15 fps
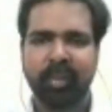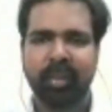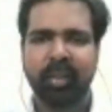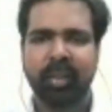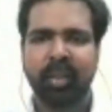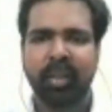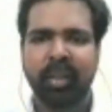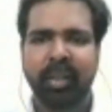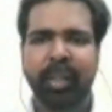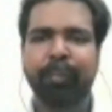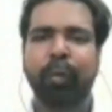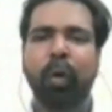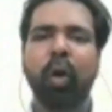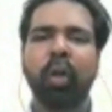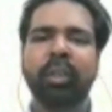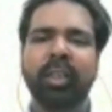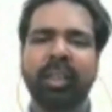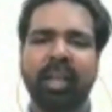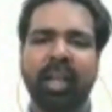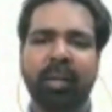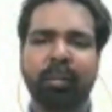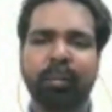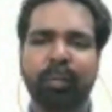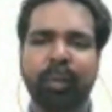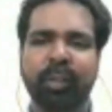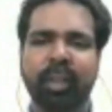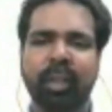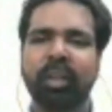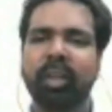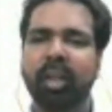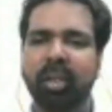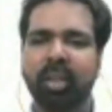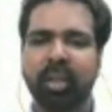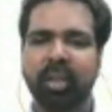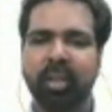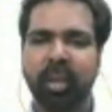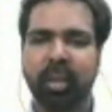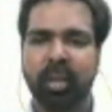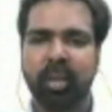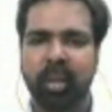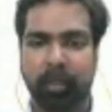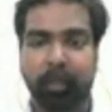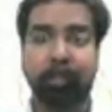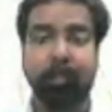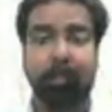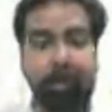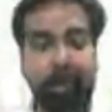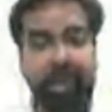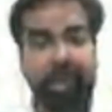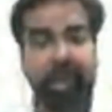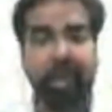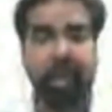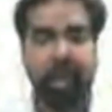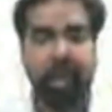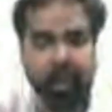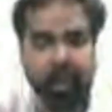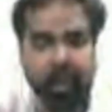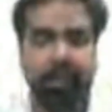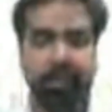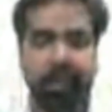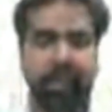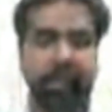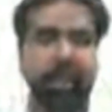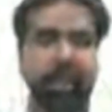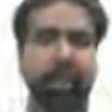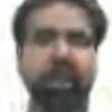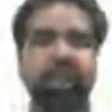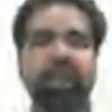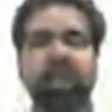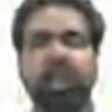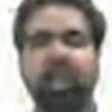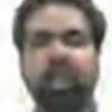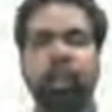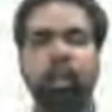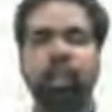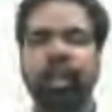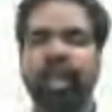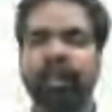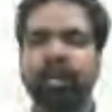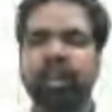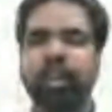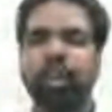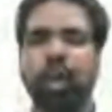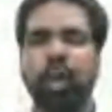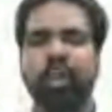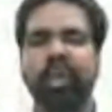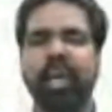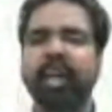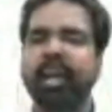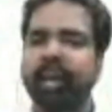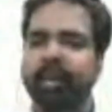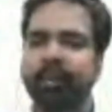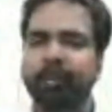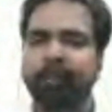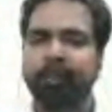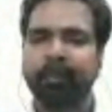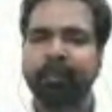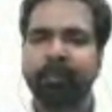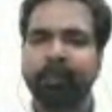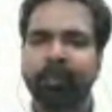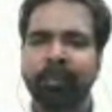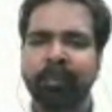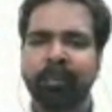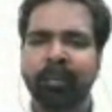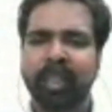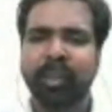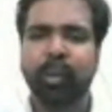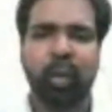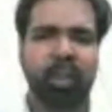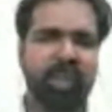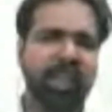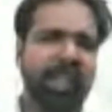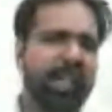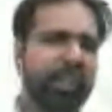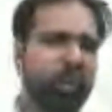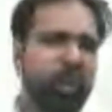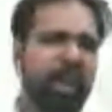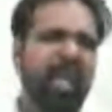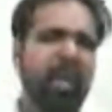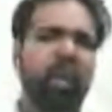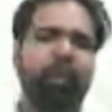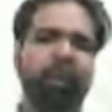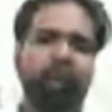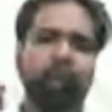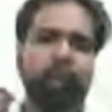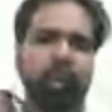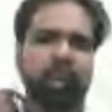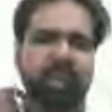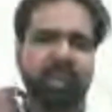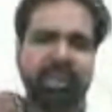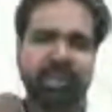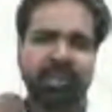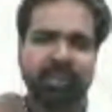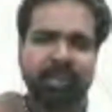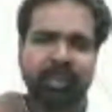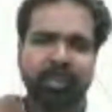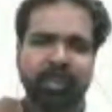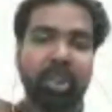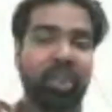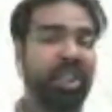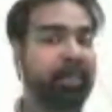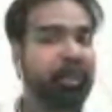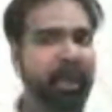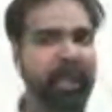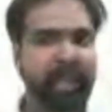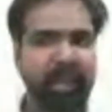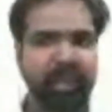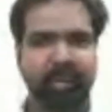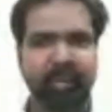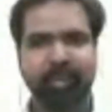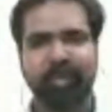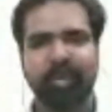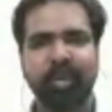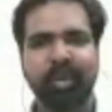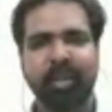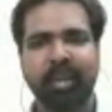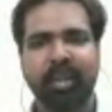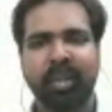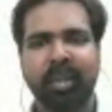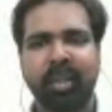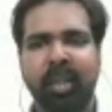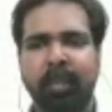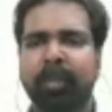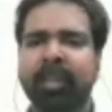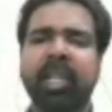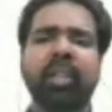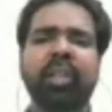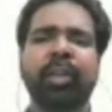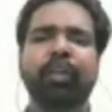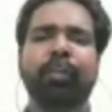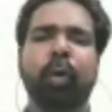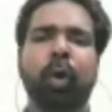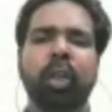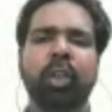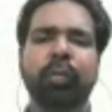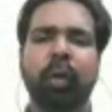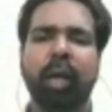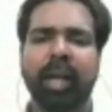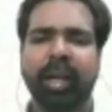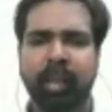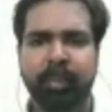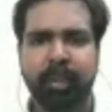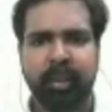He falls in love with a girl, a pretty girl, a really pretty girl, whose name is Georgiana. Georgiana has quite a lot of suitors because she's pretty. But then she falls for Aylmer.